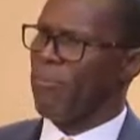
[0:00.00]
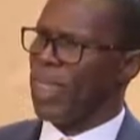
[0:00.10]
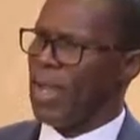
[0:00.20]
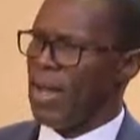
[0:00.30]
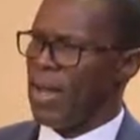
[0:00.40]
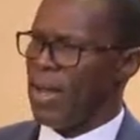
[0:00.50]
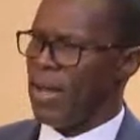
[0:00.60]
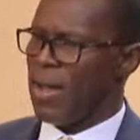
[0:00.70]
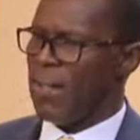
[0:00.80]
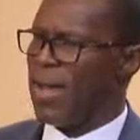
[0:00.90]

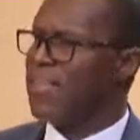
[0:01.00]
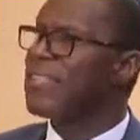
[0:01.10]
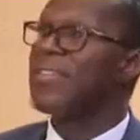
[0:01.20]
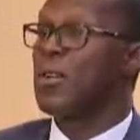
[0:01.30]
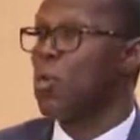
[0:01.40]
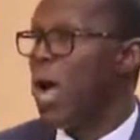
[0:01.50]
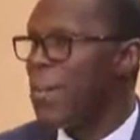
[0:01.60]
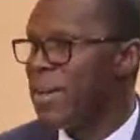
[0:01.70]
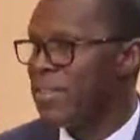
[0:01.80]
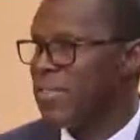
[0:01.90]
that's the
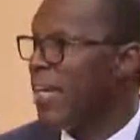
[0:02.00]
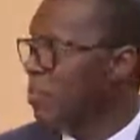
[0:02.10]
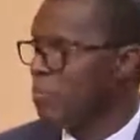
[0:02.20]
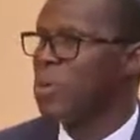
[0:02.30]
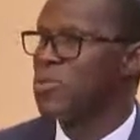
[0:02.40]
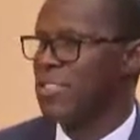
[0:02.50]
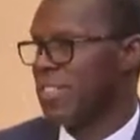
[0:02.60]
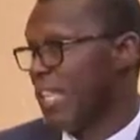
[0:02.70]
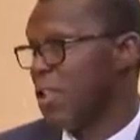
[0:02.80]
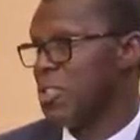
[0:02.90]
requirements. That's the process
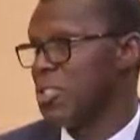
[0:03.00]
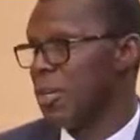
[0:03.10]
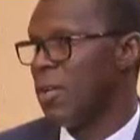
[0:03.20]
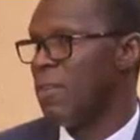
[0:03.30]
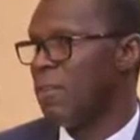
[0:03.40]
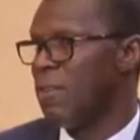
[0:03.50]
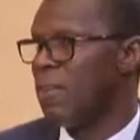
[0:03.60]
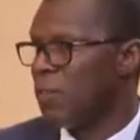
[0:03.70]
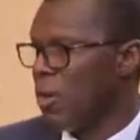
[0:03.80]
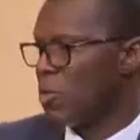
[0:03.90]
in a nutshell.
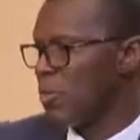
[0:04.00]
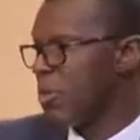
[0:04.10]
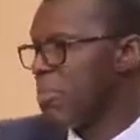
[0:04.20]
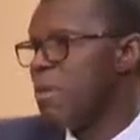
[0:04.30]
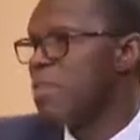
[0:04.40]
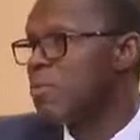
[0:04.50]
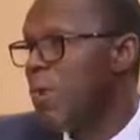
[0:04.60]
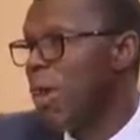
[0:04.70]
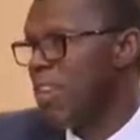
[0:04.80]
Of course, it's a bit more